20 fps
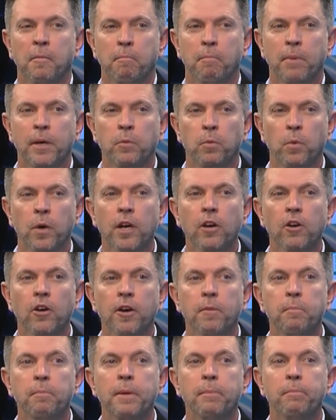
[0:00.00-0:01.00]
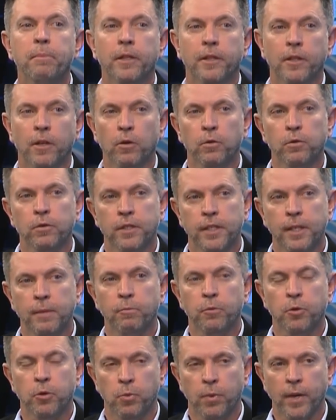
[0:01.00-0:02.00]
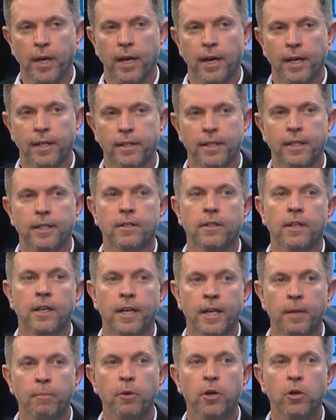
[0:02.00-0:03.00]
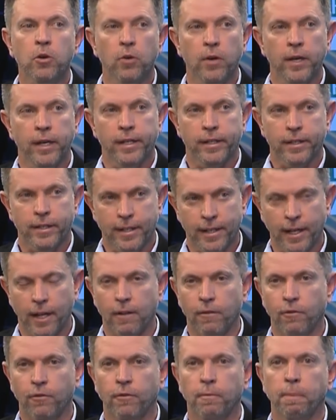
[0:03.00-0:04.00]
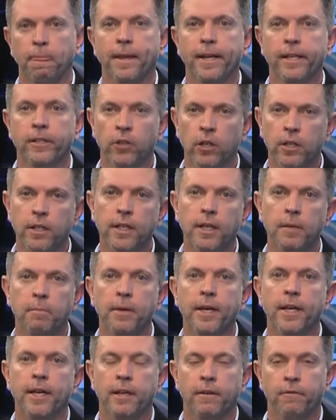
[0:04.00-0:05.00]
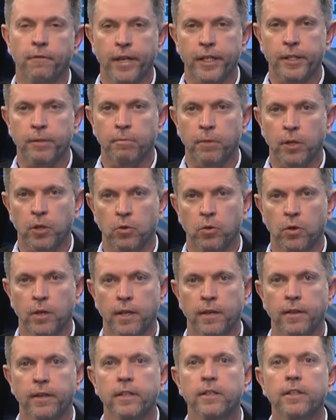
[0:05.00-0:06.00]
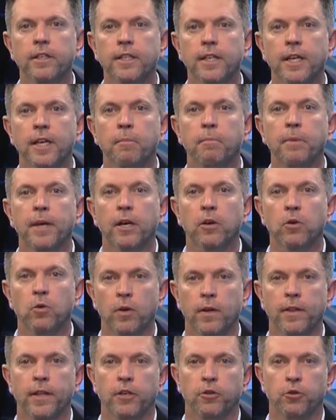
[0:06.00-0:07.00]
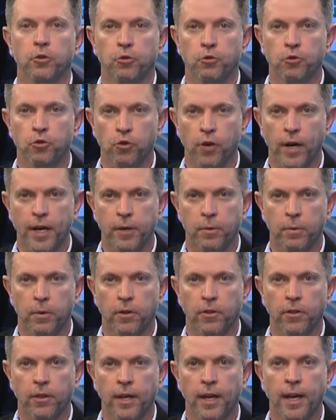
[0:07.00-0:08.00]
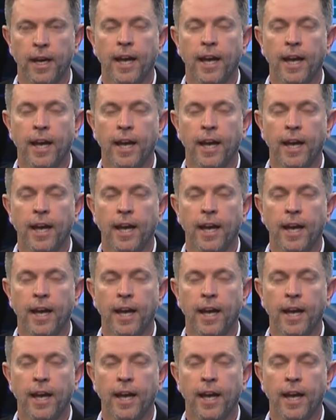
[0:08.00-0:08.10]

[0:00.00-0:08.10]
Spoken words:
But what a lot of people don't seem to realize is the Libra coin itself is not going to be an investment coin. This is going to be a coin that you trade with.